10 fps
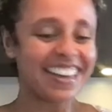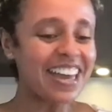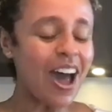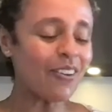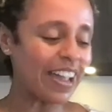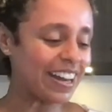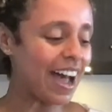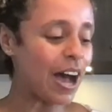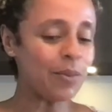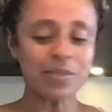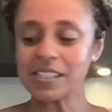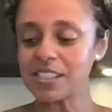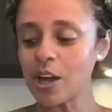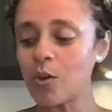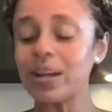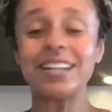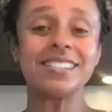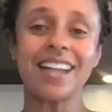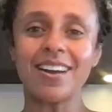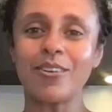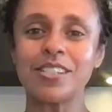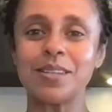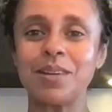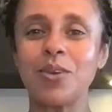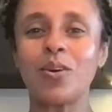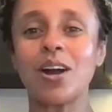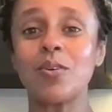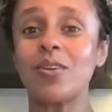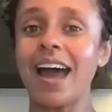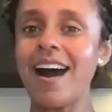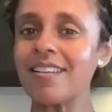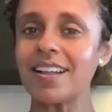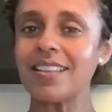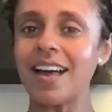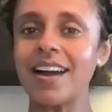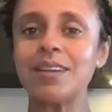all right. So it is not going to be quote unquote alkaline,